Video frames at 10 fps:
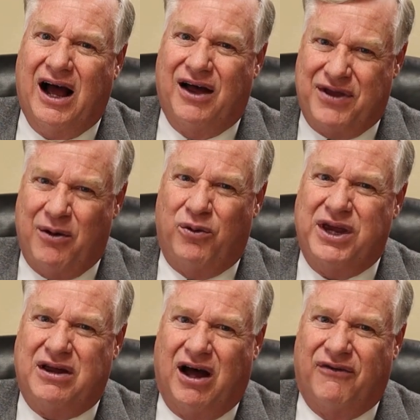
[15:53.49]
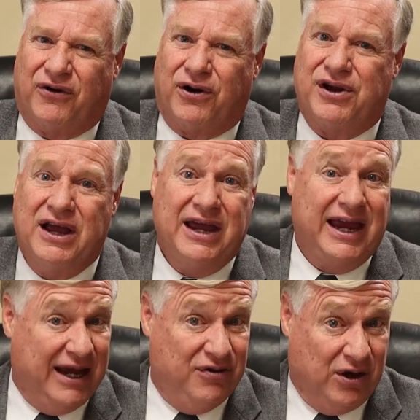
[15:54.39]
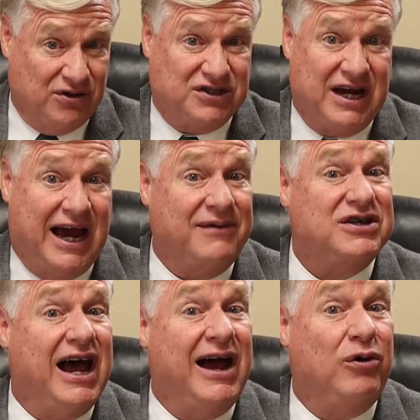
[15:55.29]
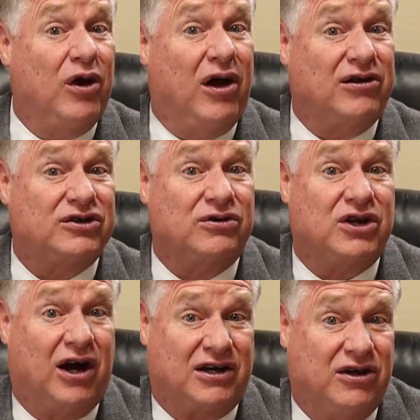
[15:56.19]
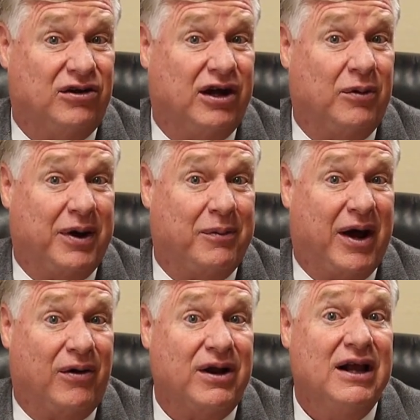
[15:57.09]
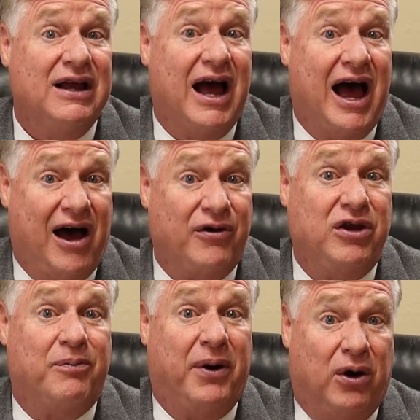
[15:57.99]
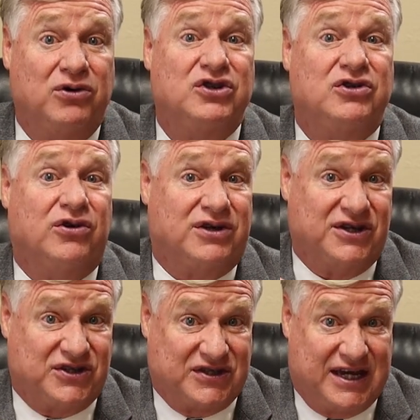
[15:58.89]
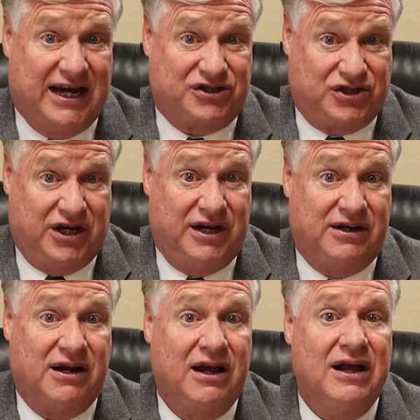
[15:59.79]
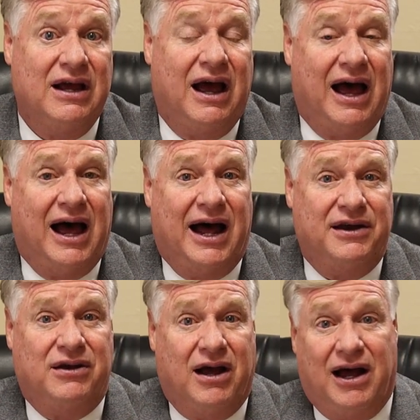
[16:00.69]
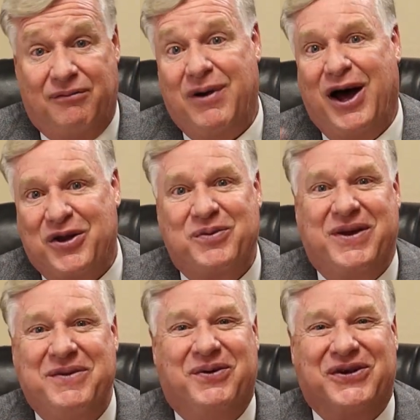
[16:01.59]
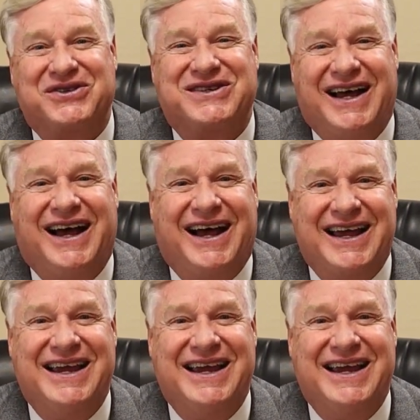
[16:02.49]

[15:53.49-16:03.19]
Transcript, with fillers: uh, that we covered. In those times, I will also talk to you a little bit about how you post your discussion on um, other people's uh,